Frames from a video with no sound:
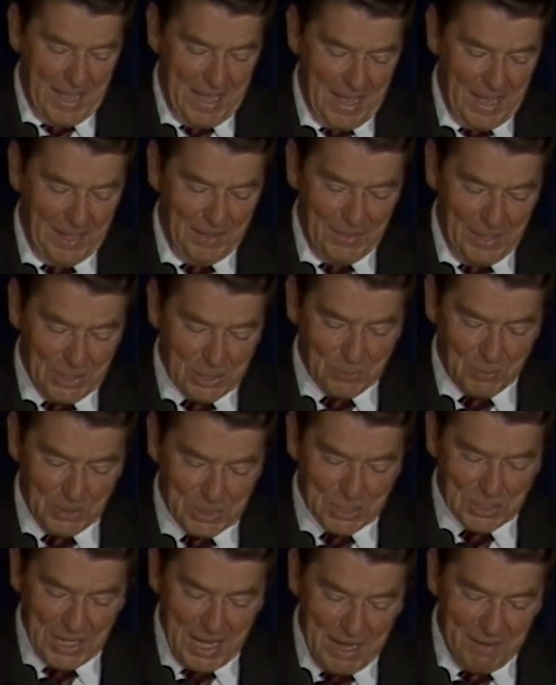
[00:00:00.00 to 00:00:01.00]
and this will
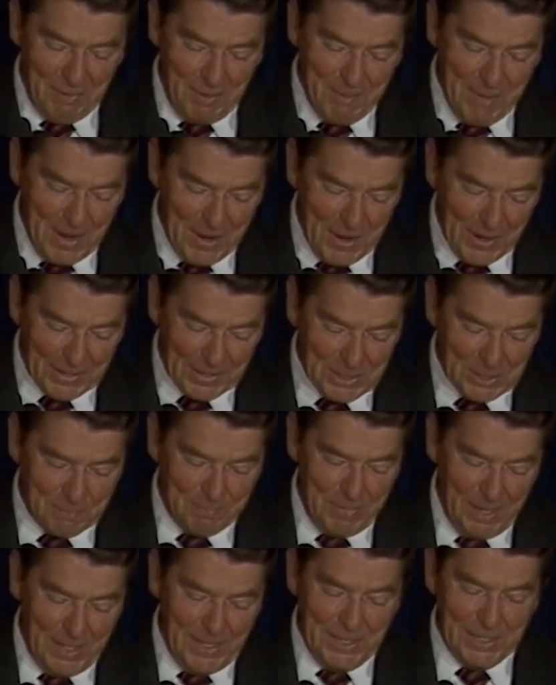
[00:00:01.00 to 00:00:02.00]
save Americans
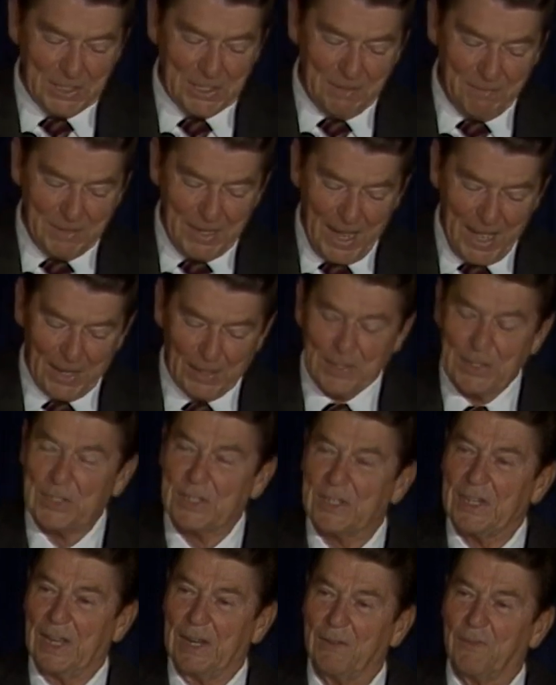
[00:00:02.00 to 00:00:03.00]
billions of
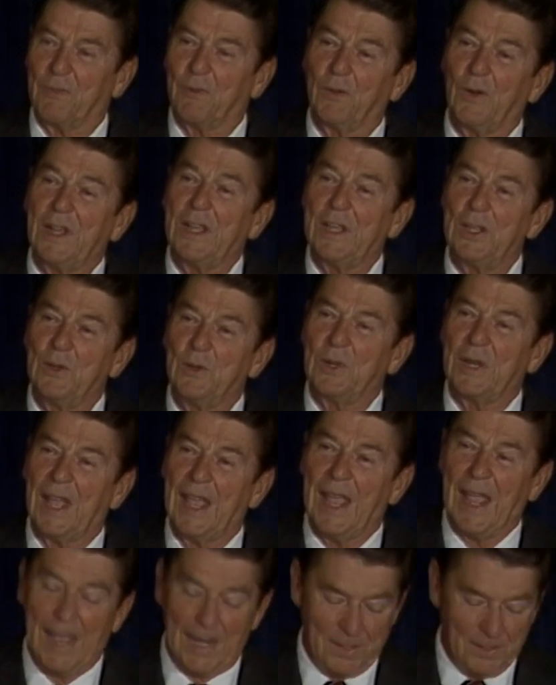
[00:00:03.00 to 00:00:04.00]
dollars and free you to
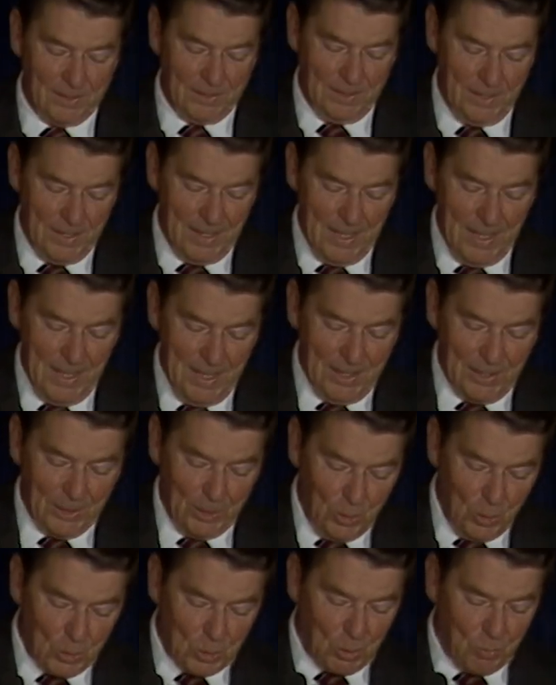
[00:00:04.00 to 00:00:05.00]
handle
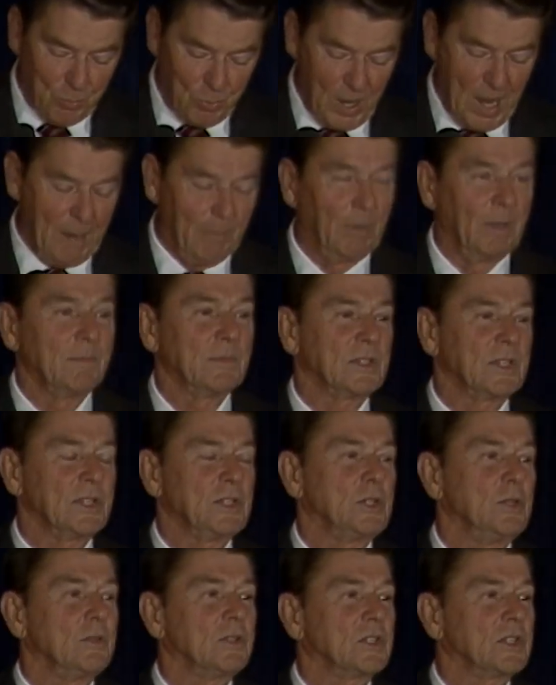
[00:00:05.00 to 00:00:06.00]
local problems
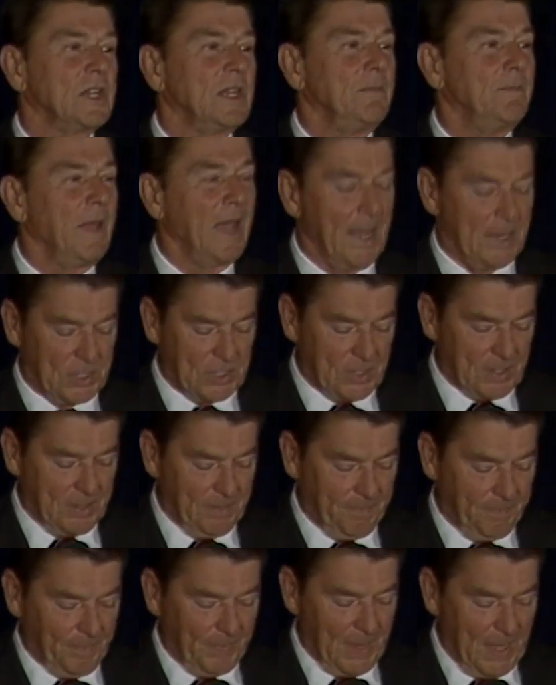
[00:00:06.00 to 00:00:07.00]
as you see best.
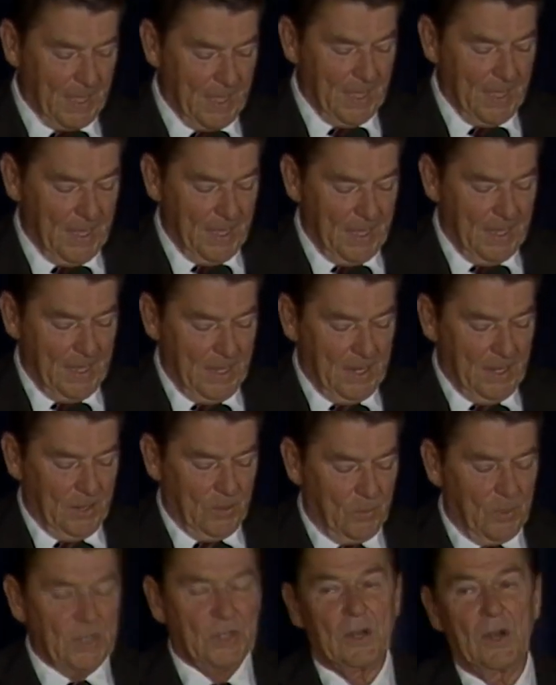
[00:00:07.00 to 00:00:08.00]

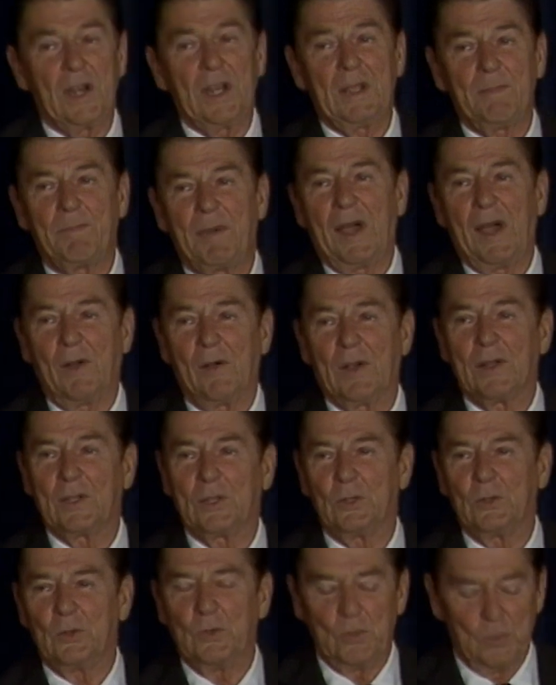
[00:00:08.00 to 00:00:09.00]
Returning power
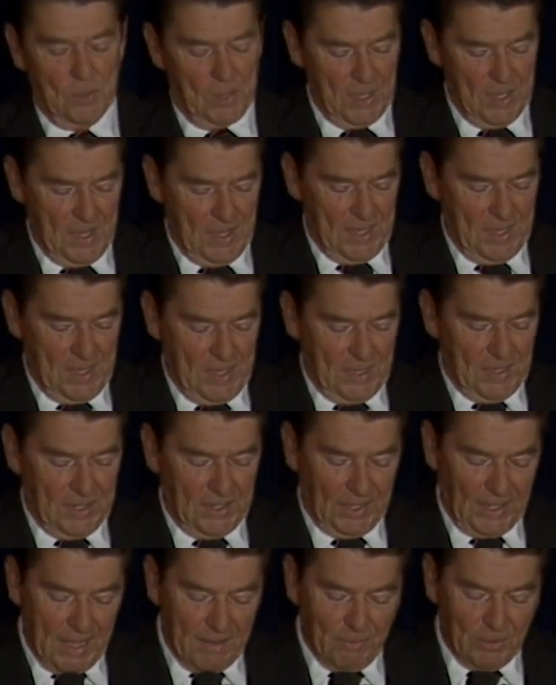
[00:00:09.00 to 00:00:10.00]
to
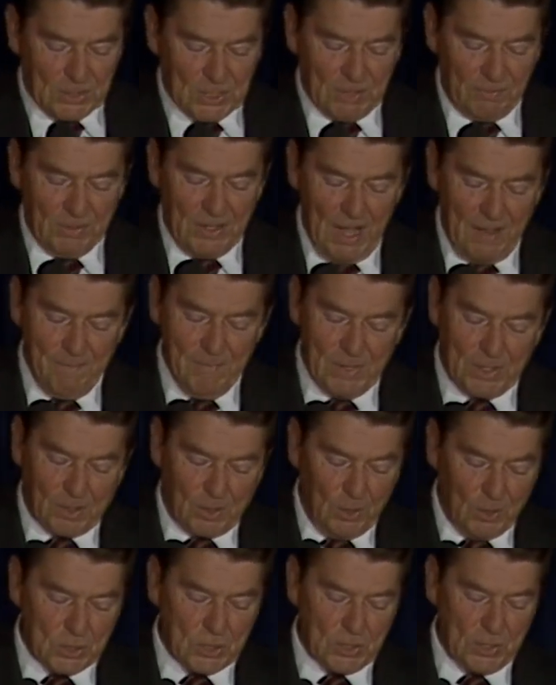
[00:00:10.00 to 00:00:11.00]
levels of government
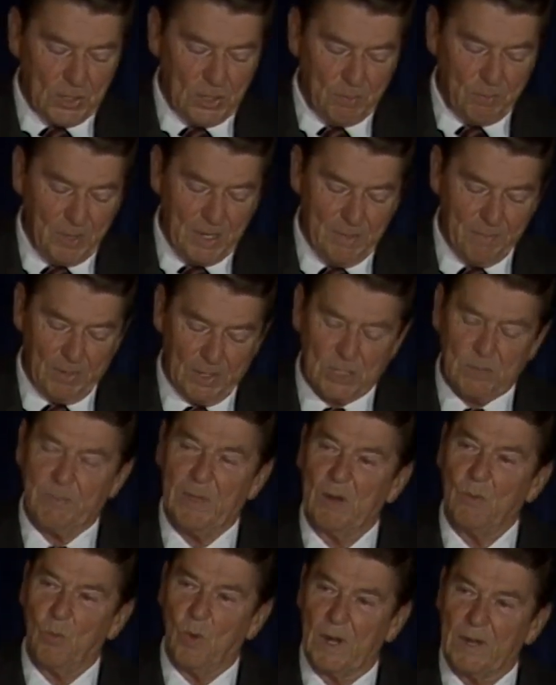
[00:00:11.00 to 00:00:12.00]
closer to the people has
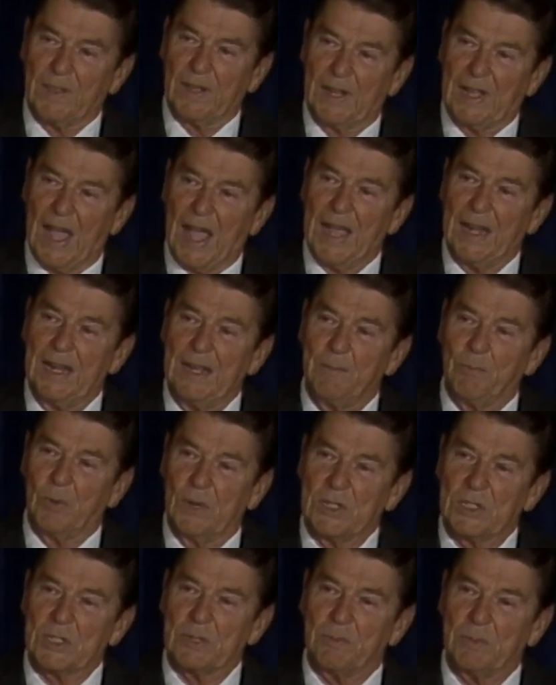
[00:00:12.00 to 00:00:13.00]
been one of the guiding
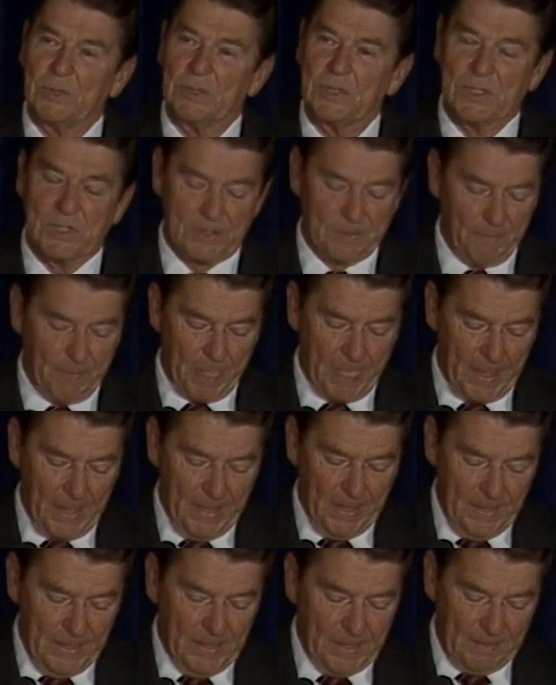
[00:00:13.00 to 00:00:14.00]
principles
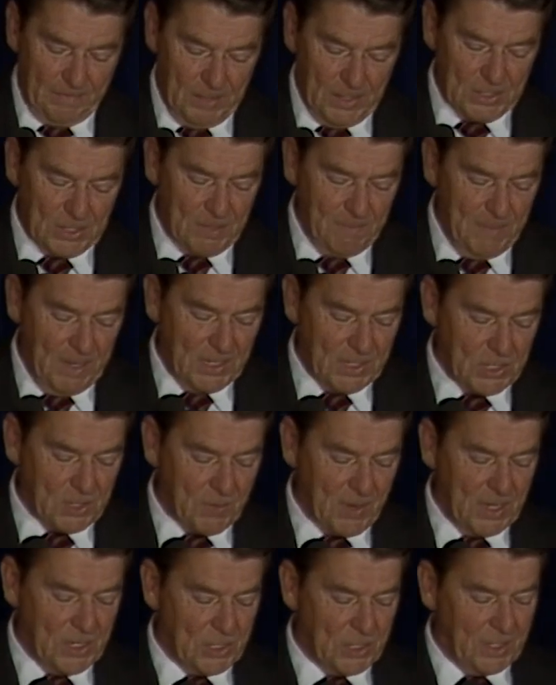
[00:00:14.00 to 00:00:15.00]
of this
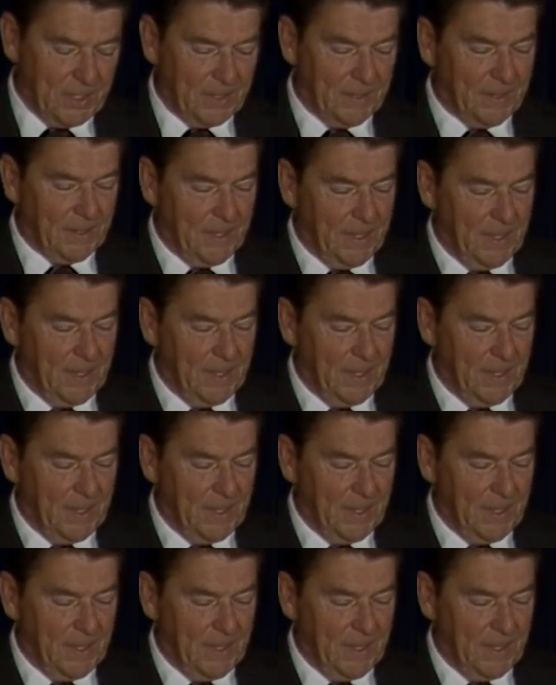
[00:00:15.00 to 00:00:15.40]
administration.